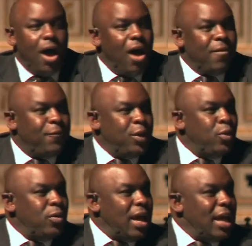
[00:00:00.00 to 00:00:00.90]
are
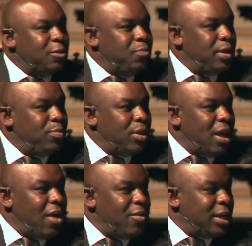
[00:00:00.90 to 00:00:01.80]
viewed as people
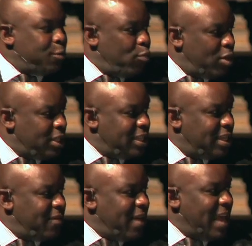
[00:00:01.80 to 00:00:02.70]
that are
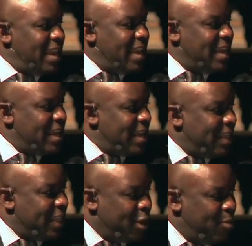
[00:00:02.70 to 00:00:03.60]
exploitative, and
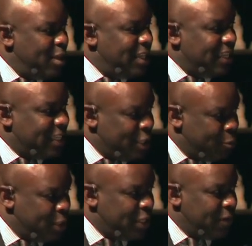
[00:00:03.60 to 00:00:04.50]
the community is
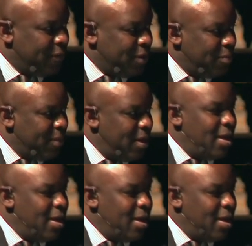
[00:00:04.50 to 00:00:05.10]
suspicious of them.